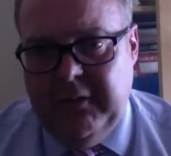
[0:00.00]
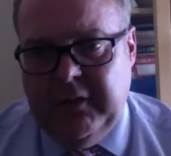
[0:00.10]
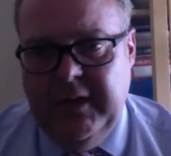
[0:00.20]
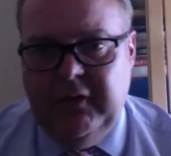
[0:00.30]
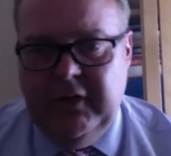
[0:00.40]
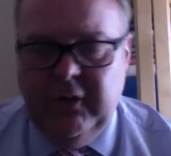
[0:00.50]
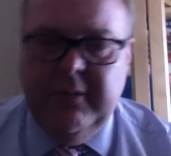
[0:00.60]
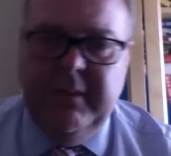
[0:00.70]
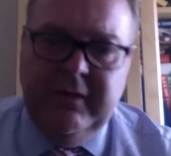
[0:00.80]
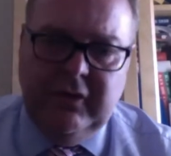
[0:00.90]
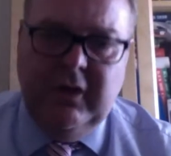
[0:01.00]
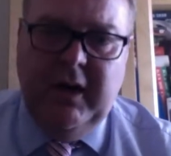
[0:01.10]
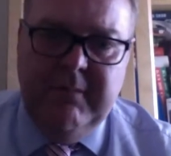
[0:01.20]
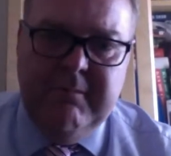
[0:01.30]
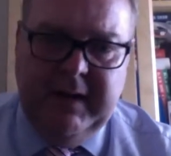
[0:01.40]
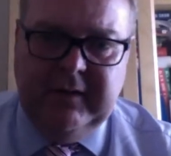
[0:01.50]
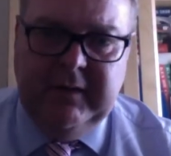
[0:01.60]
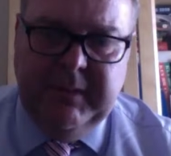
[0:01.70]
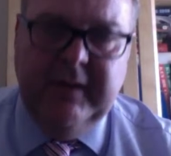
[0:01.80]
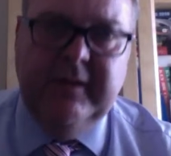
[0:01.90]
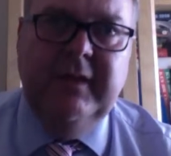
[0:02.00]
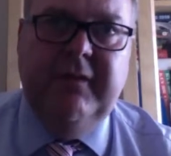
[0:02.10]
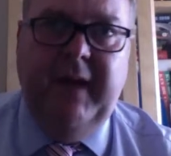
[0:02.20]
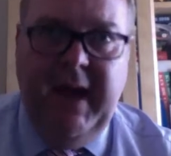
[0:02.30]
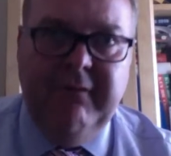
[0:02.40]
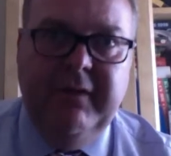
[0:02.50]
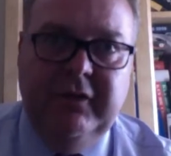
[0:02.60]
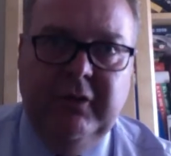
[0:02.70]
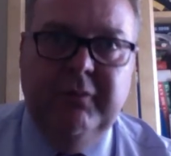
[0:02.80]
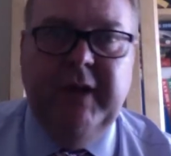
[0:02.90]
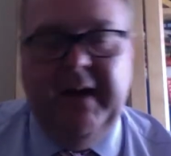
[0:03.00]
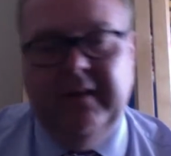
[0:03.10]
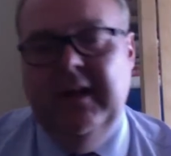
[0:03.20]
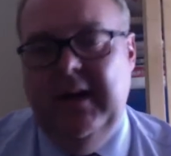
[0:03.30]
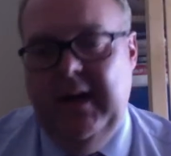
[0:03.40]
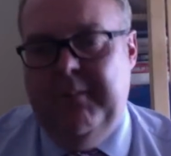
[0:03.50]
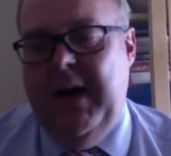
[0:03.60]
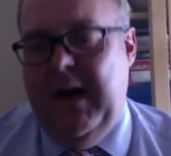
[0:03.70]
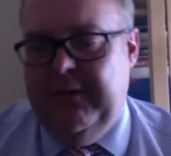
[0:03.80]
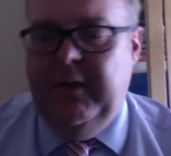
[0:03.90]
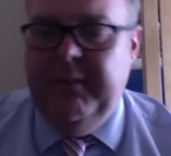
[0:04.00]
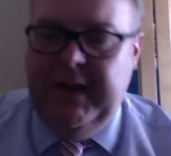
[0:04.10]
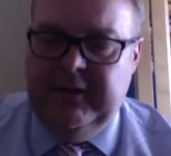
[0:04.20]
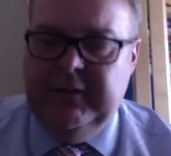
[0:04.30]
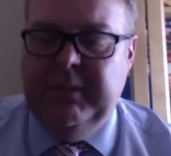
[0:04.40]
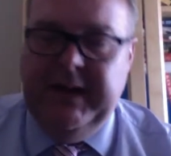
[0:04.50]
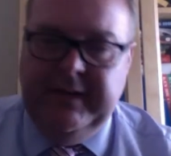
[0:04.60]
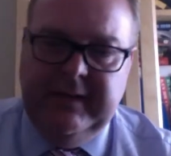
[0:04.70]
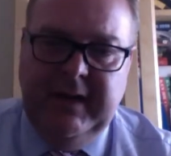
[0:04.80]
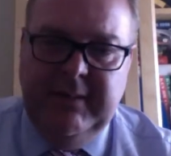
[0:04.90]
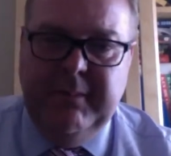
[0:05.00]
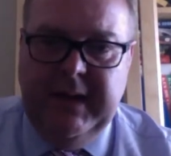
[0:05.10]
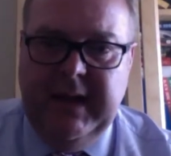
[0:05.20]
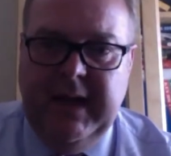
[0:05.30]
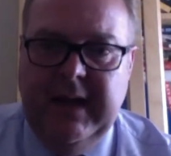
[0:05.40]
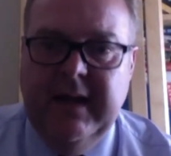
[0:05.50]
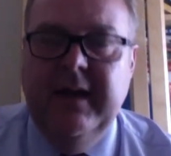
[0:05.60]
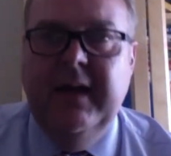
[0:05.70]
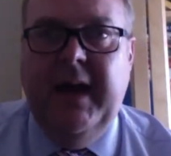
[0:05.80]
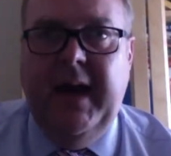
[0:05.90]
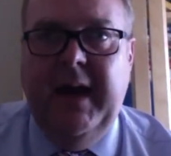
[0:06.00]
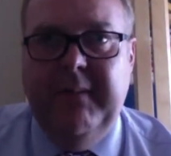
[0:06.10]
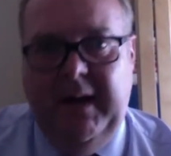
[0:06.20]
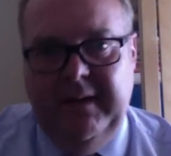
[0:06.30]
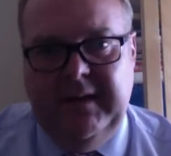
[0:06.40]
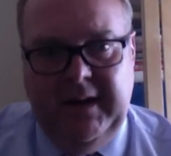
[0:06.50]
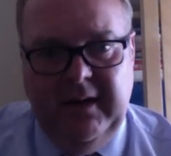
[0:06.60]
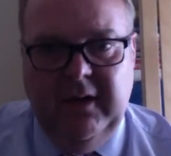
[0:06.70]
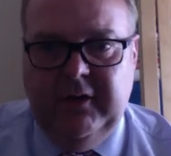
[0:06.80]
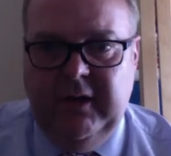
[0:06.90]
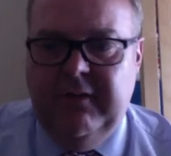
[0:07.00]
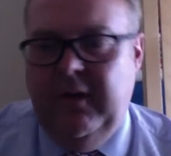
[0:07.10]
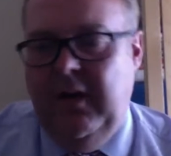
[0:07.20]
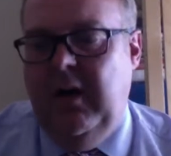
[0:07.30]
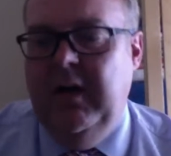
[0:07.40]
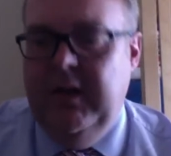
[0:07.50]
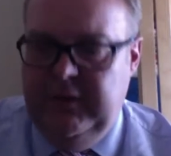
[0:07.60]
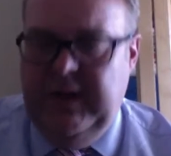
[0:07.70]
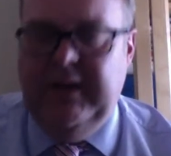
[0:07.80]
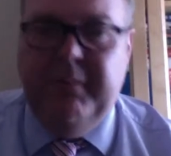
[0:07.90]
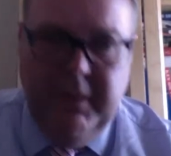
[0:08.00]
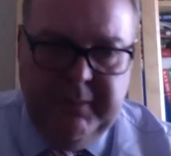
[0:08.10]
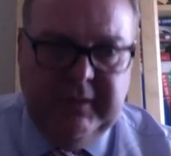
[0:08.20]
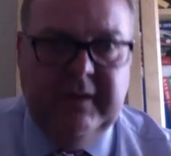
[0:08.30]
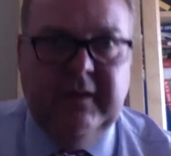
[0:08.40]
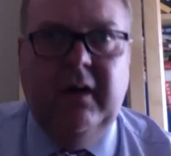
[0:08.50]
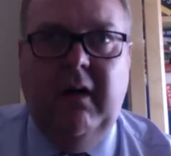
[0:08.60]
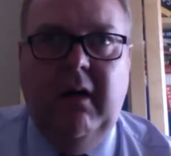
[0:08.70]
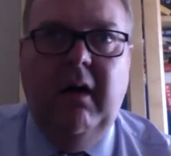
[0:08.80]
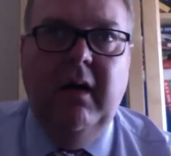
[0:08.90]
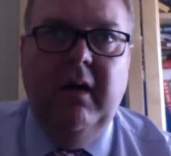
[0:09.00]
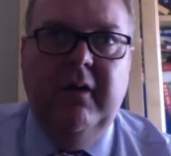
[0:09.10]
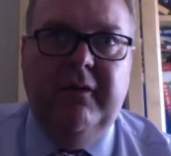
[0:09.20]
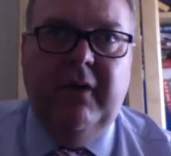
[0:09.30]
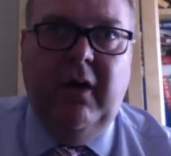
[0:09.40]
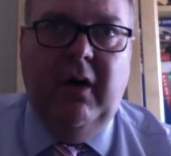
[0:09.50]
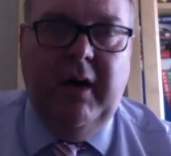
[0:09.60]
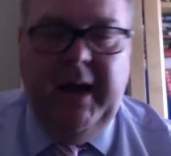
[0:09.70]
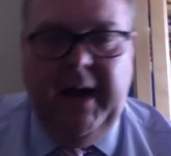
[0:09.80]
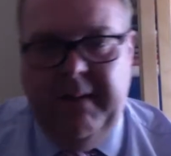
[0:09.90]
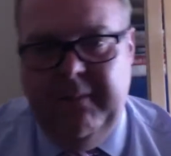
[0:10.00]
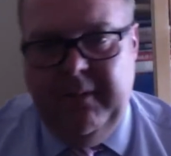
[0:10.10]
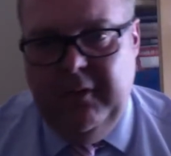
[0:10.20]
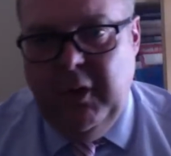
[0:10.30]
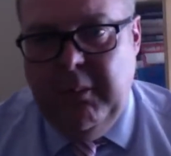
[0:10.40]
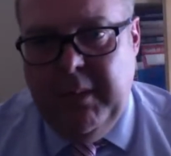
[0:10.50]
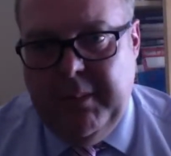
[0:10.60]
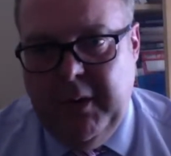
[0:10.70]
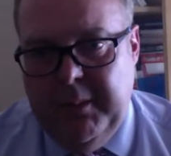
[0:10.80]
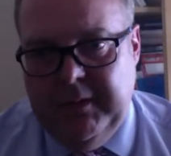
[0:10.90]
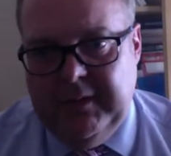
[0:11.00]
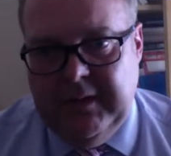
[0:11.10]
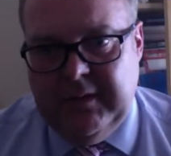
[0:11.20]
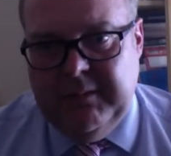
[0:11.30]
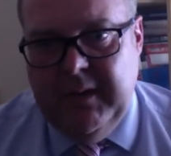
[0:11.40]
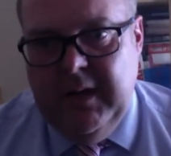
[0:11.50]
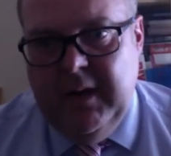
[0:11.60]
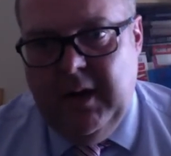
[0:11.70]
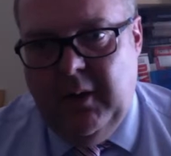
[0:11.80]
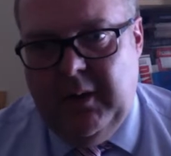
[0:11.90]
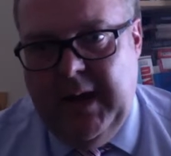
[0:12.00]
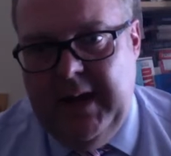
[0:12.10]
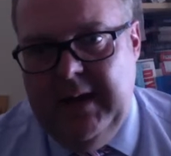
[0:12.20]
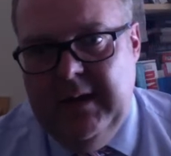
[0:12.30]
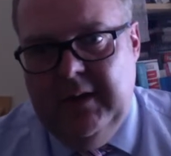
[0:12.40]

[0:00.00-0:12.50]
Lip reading: so the children have been taught in mixed ability for every subject apart from their split in PE and technology for gender purposes or for number purposes. Okay,